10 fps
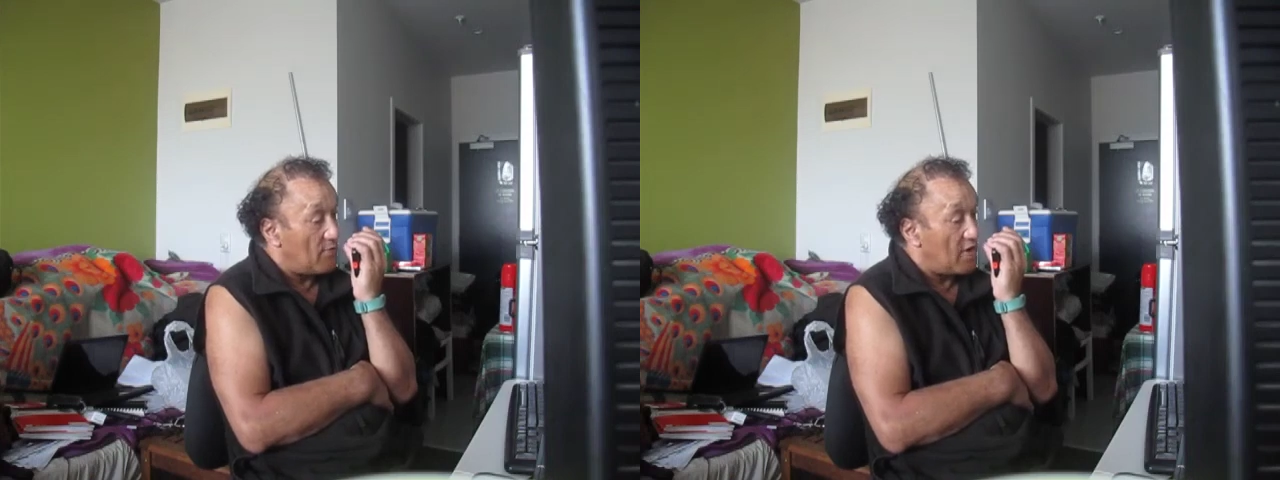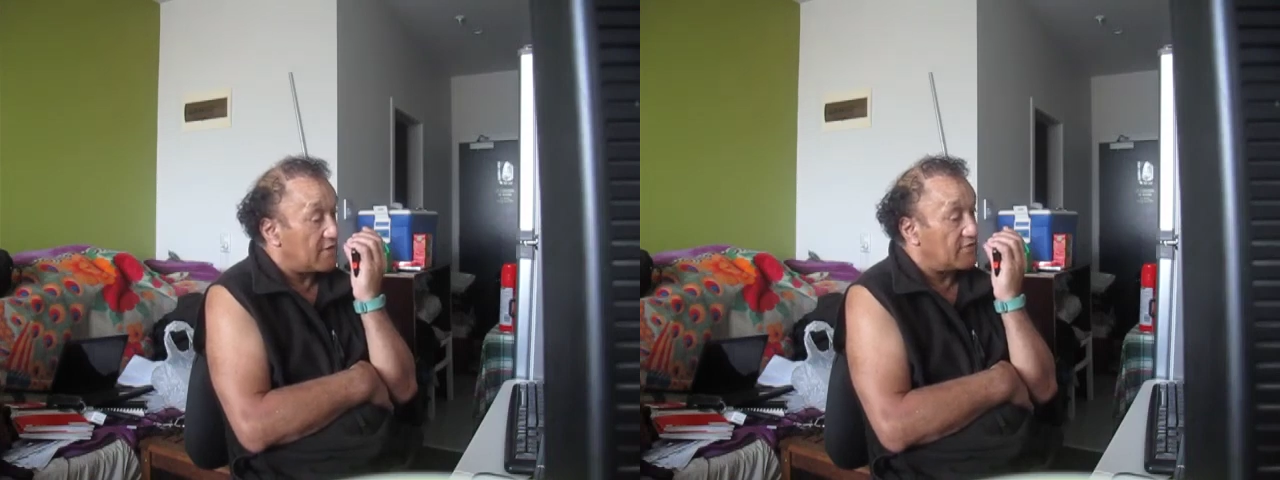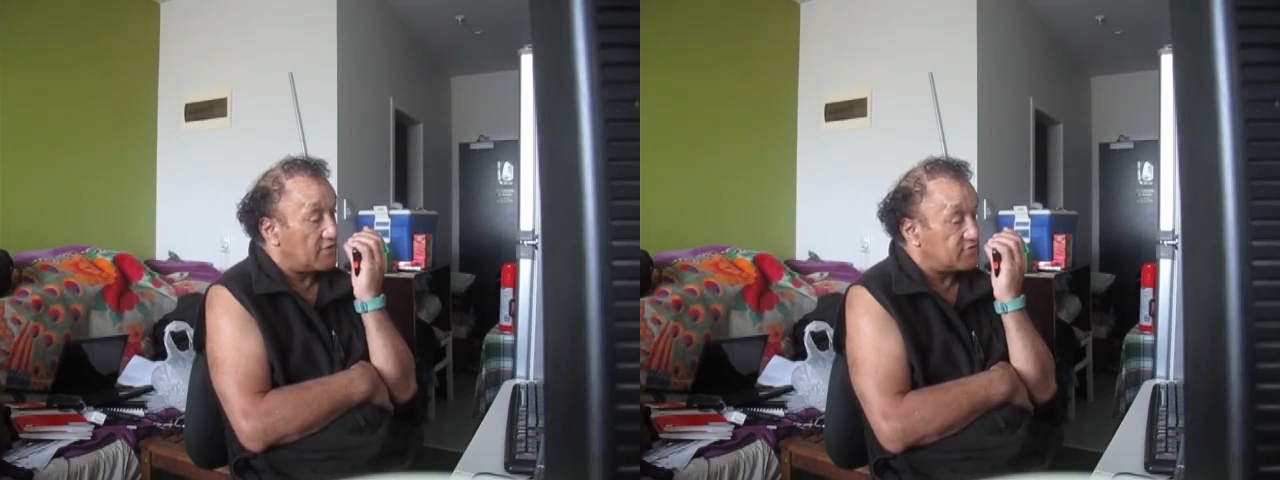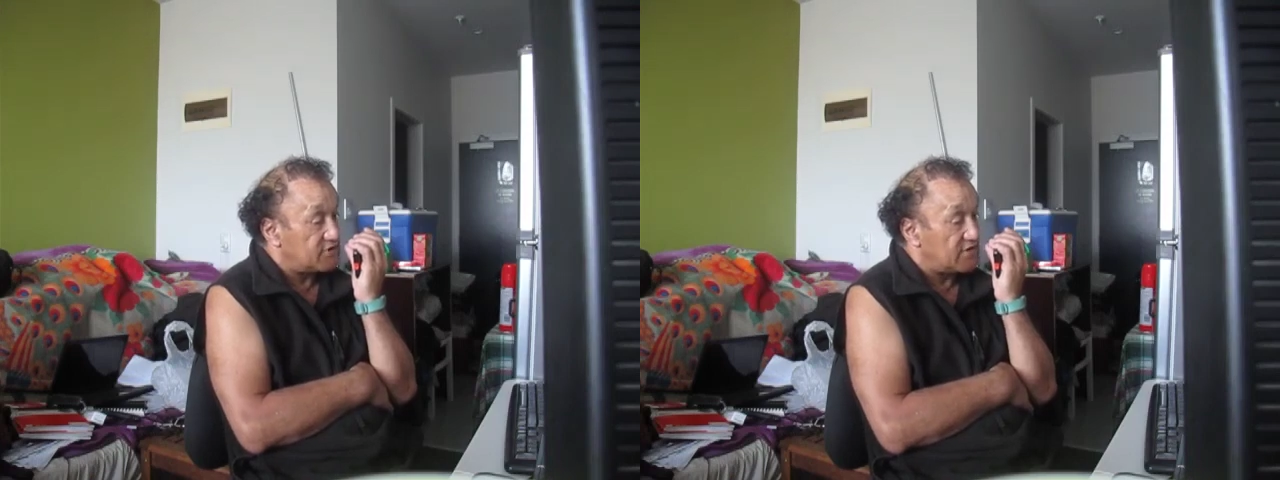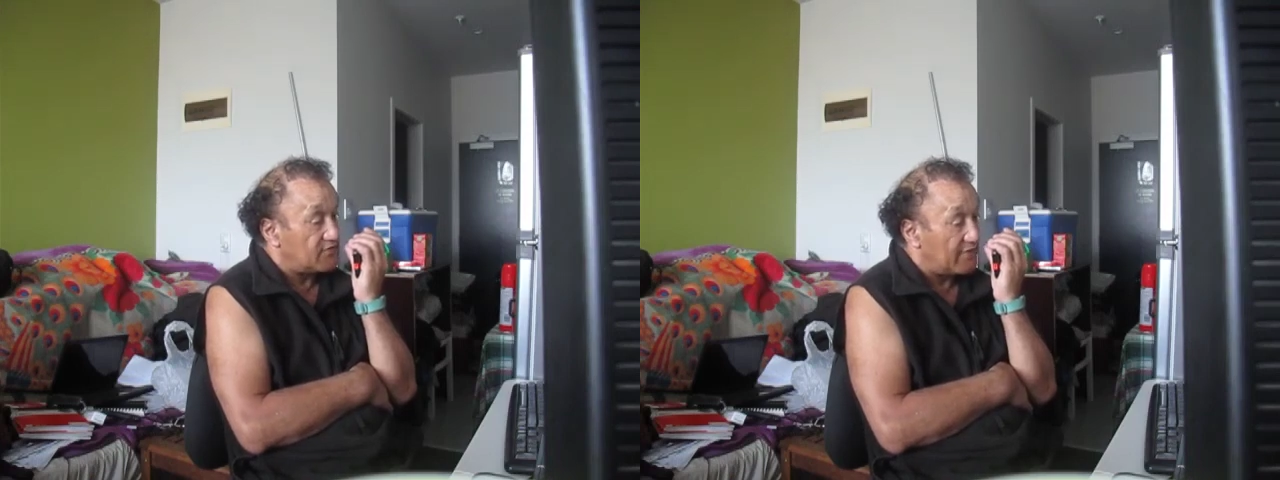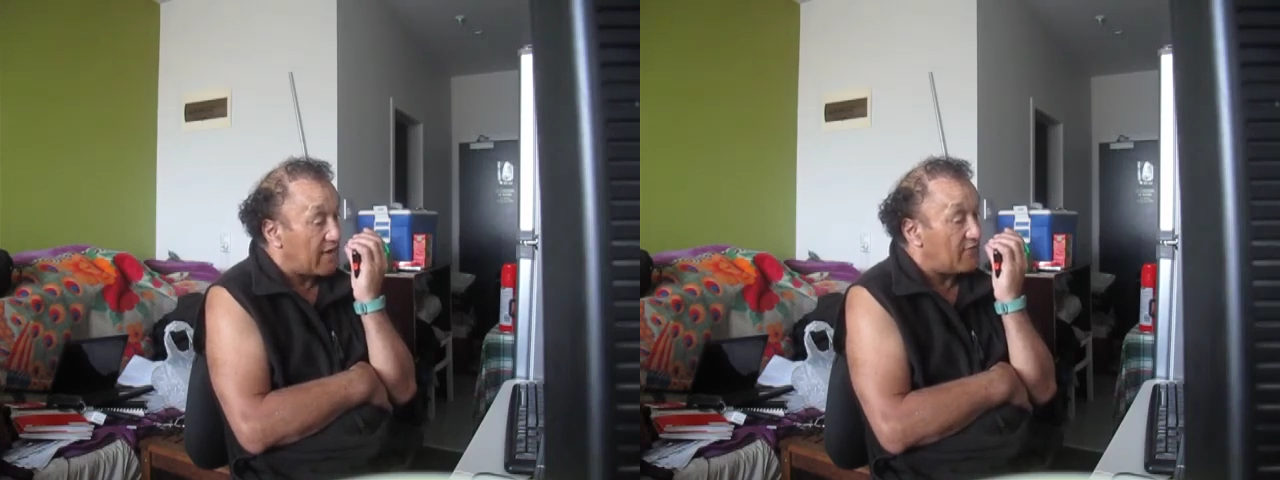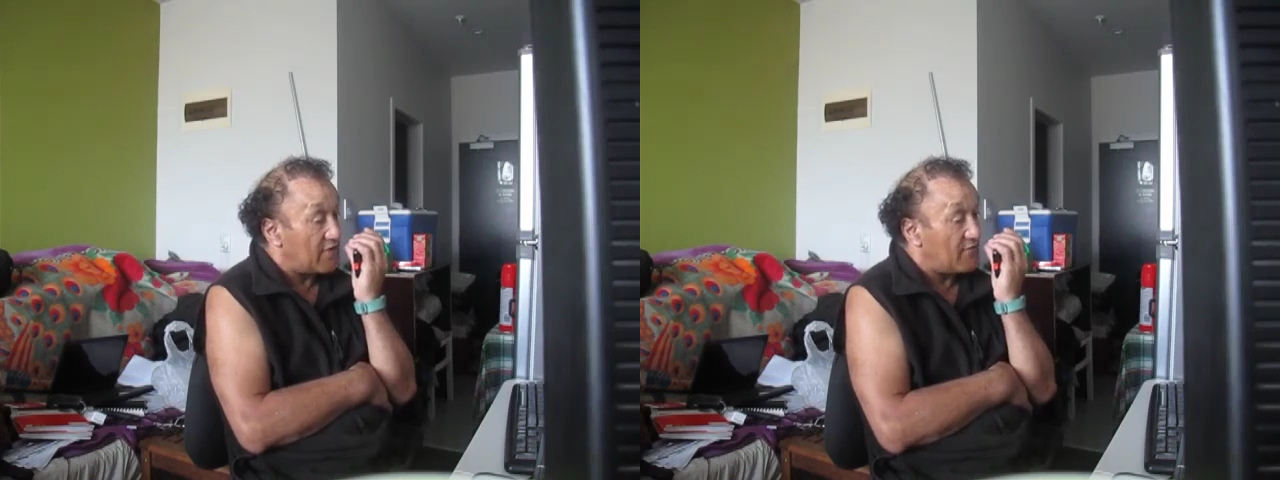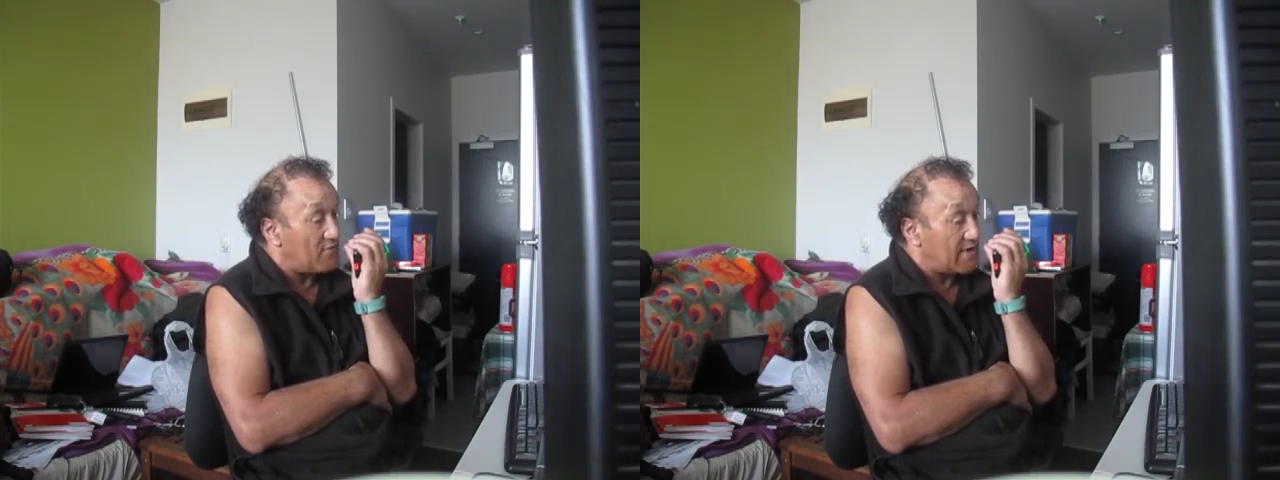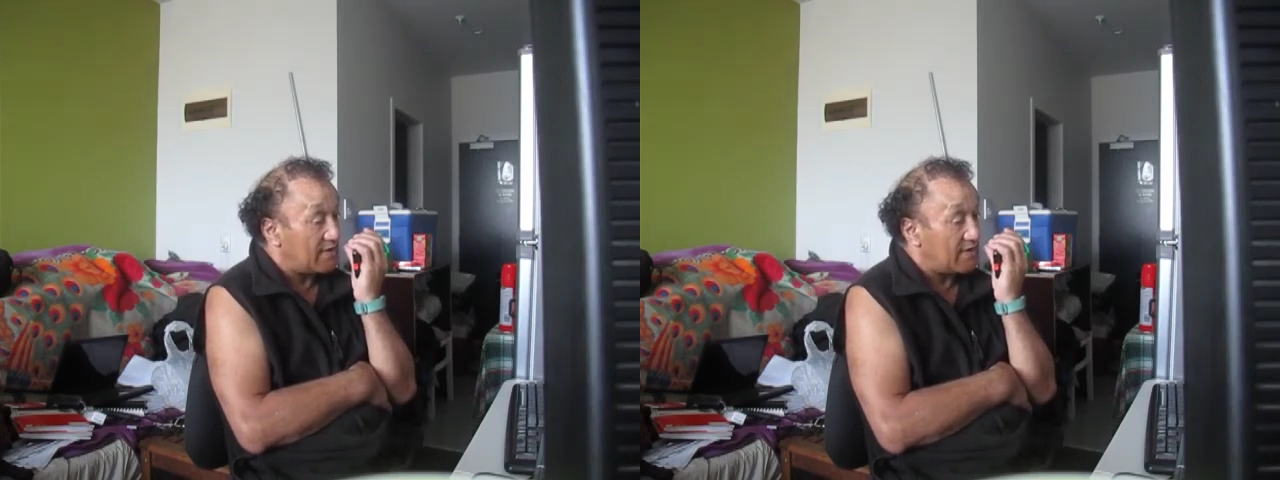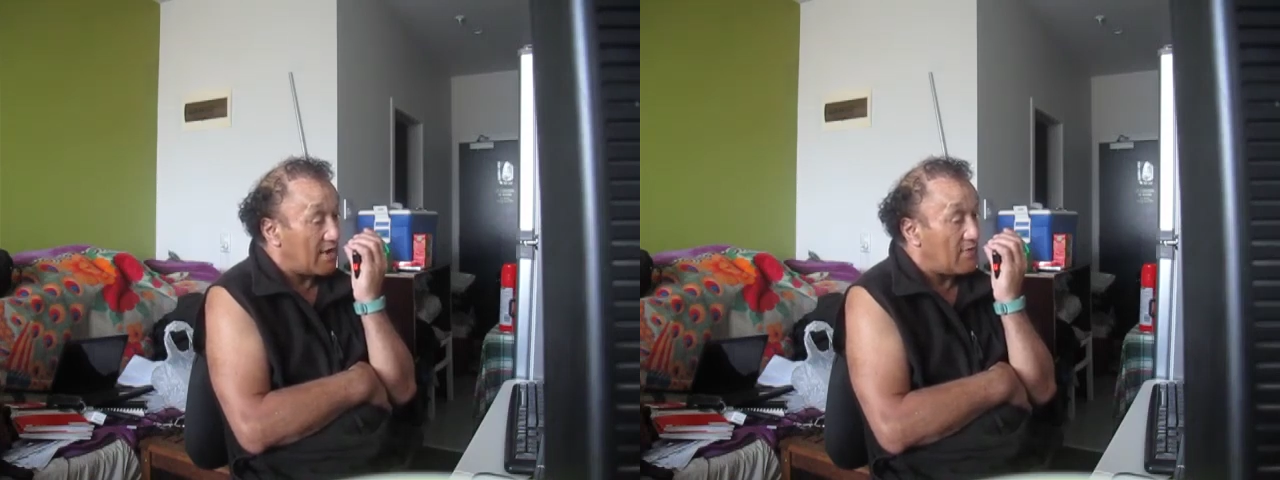one of those chiefs, Revere from
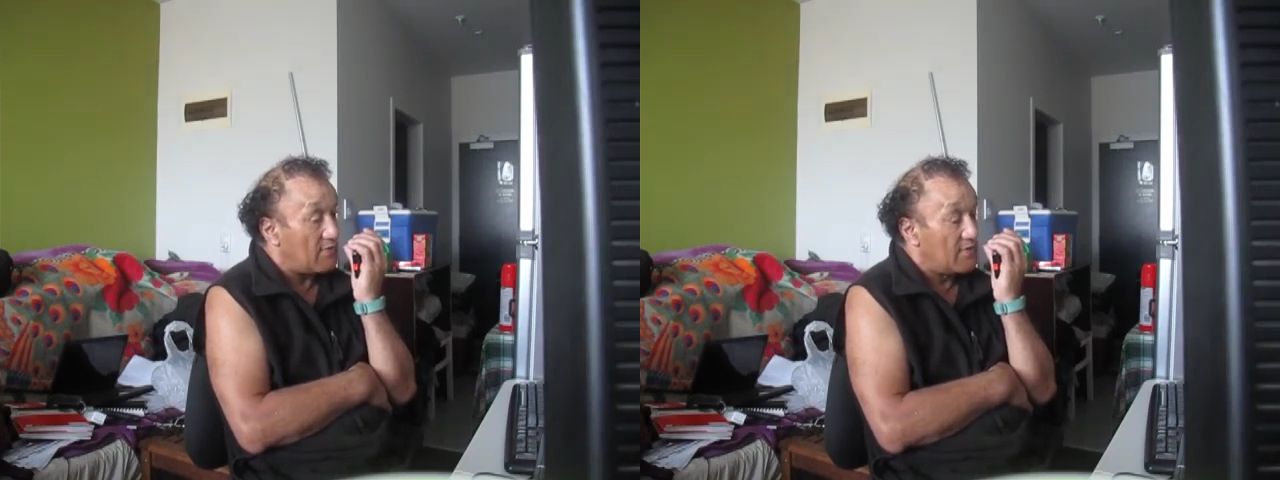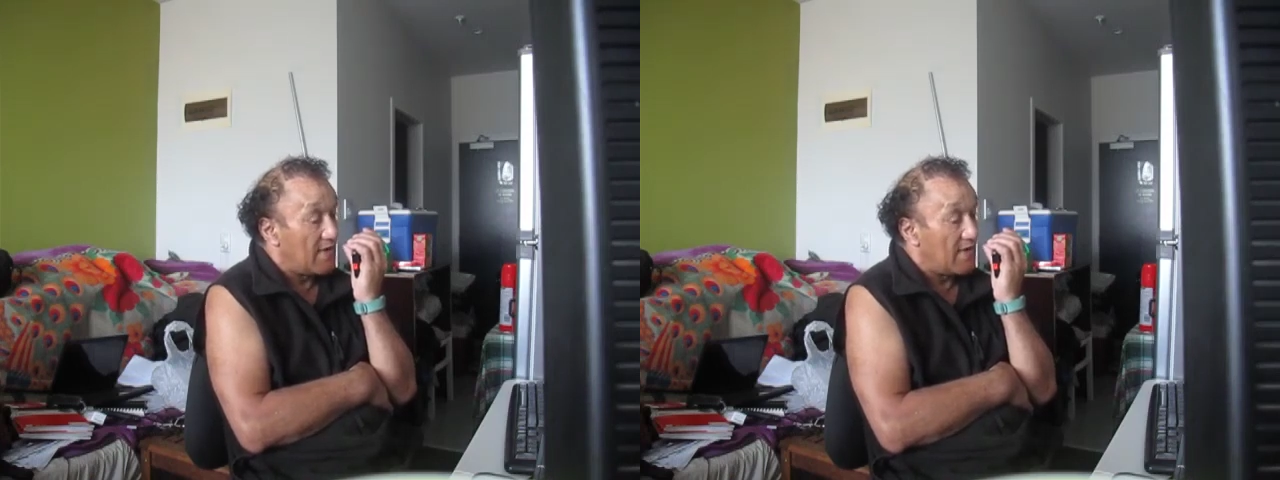Manukau,